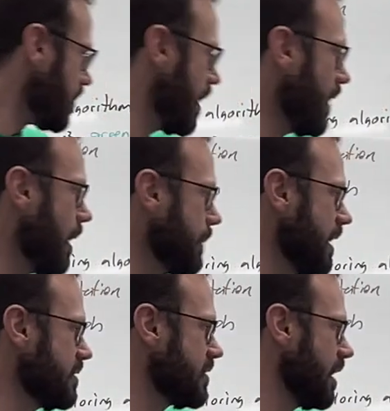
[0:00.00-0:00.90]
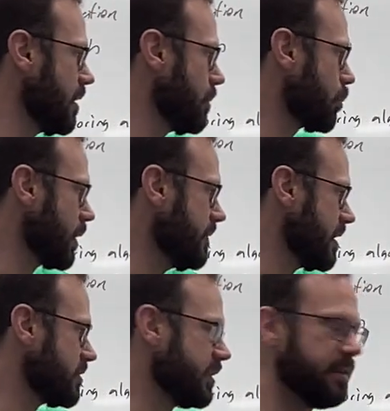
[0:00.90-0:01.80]
that means that
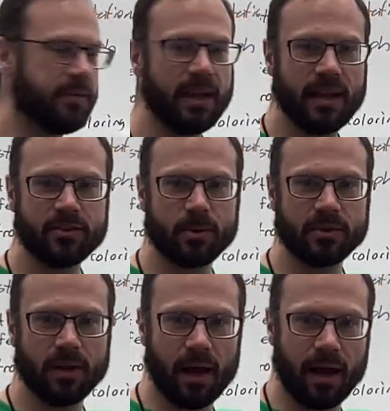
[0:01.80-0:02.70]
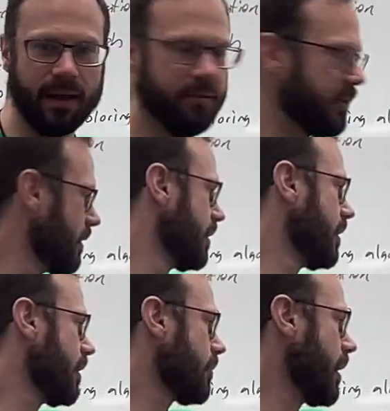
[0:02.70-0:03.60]
previously VS was live,
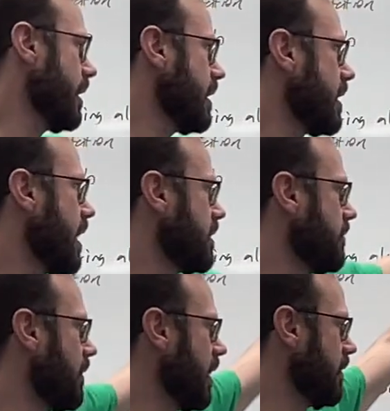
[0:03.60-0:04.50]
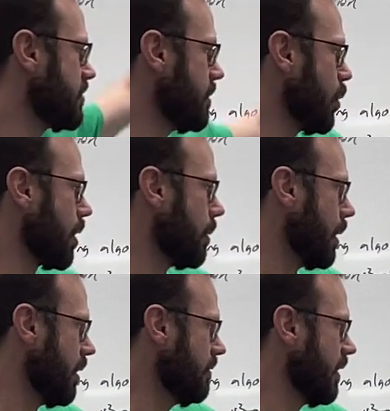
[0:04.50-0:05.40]
right? It got defined somewhere
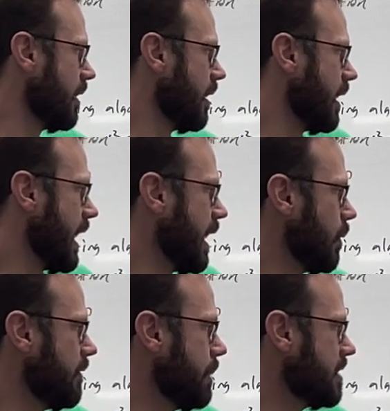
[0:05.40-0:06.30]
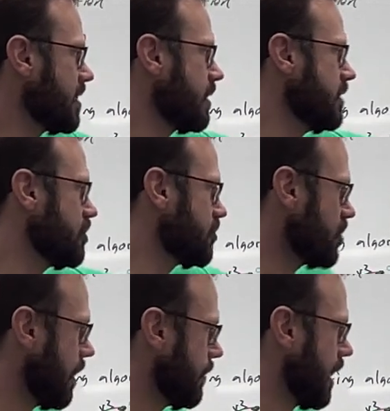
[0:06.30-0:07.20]
above, and we've basically just
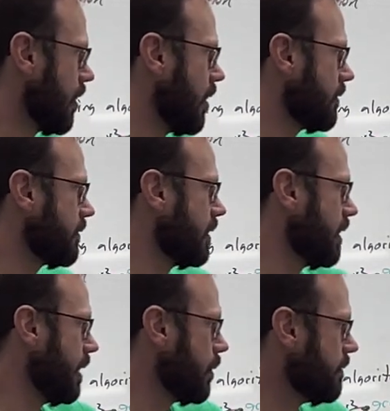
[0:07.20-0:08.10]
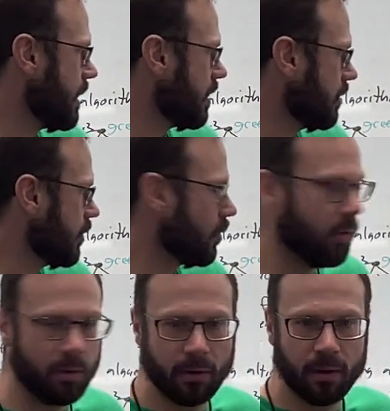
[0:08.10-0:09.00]
chopped that off, and we've made a little